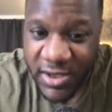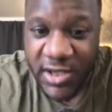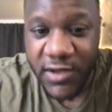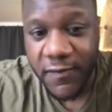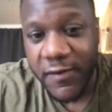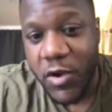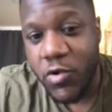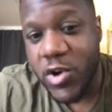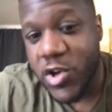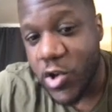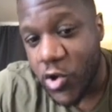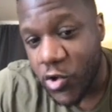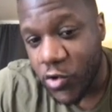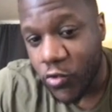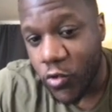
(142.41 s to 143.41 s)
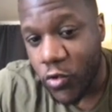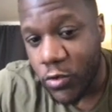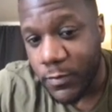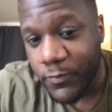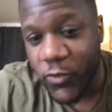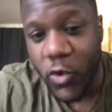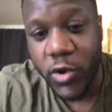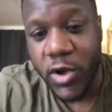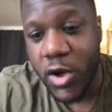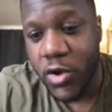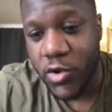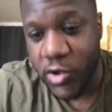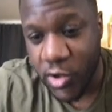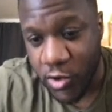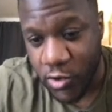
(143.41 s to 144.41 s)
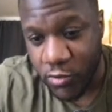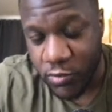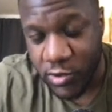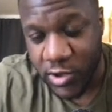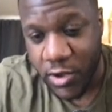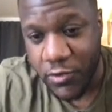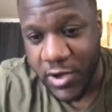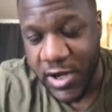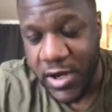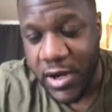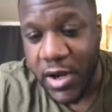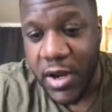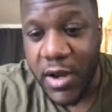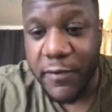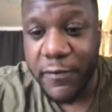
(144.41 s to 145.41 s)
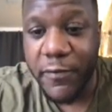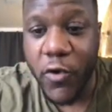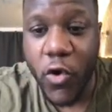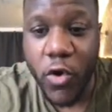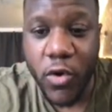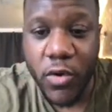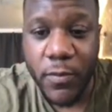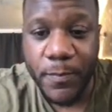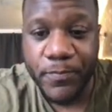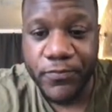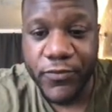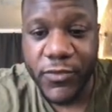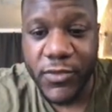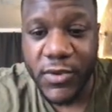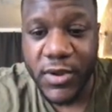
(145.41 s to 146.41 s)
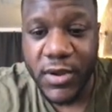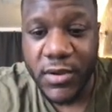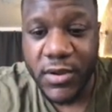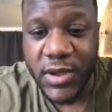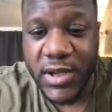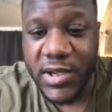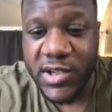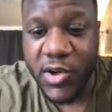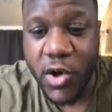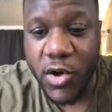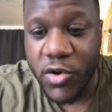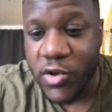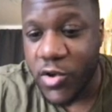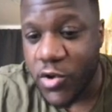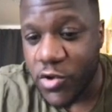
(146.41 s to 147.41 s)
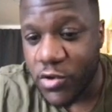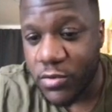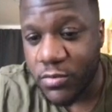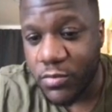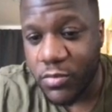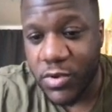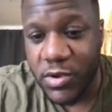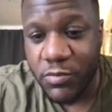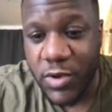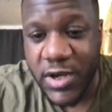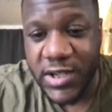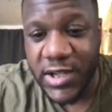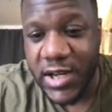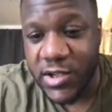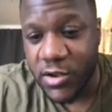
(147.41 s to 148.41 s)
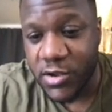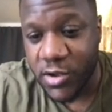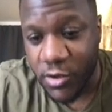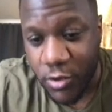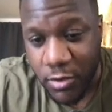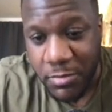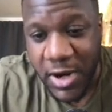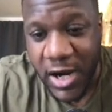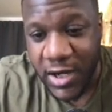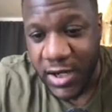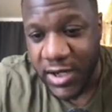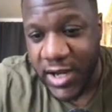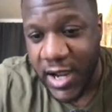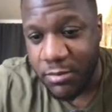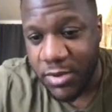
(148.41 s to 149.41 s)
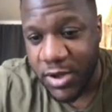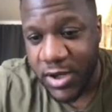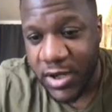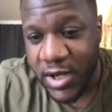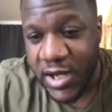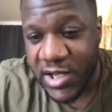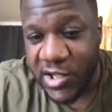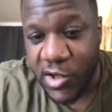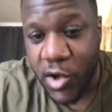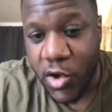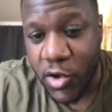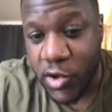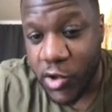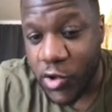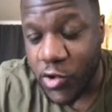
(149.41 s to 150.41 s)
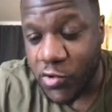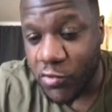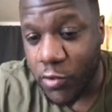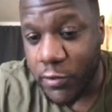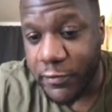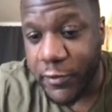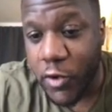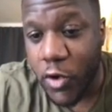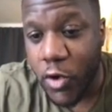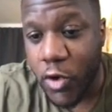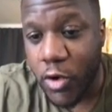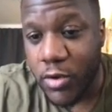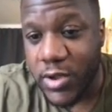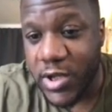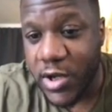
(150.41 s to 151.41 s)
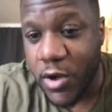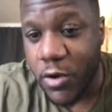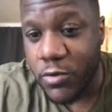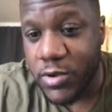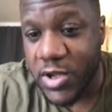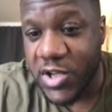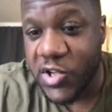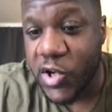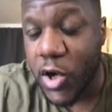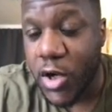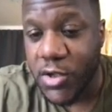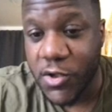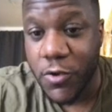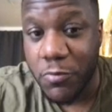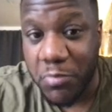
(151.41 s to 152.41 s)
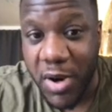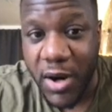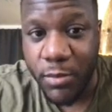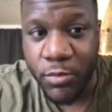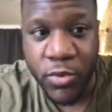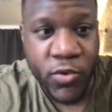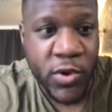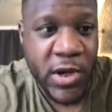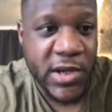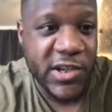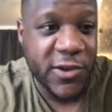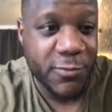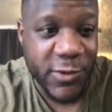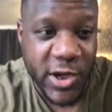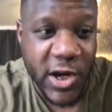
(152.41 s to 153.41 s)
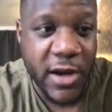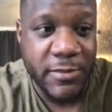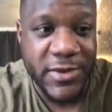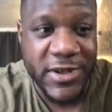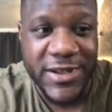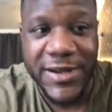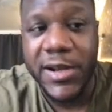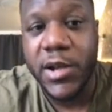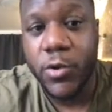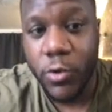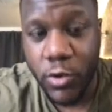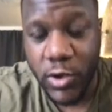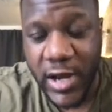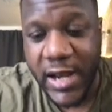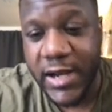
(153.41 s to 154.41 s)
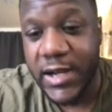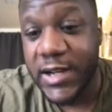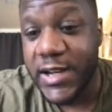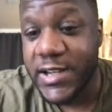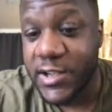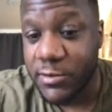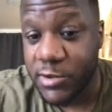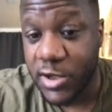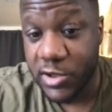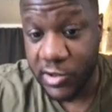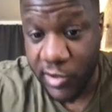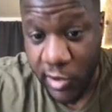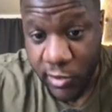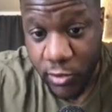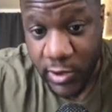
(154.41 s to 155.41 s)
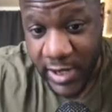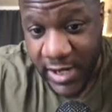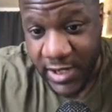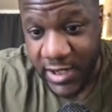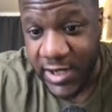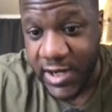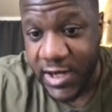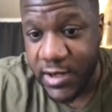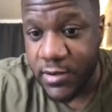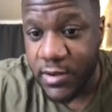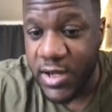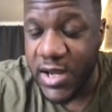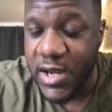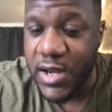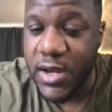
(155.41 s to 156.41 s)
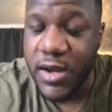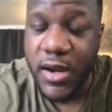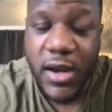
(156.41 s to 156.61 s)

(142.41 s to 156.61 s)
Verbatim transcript: it's very usual, or not unusual, sorry, for it's not unusual. When this gets onto CoinMarketCap, it's not unusual for, you know, the chart to pump. All right, sometimes organically, sometimes non-organically, the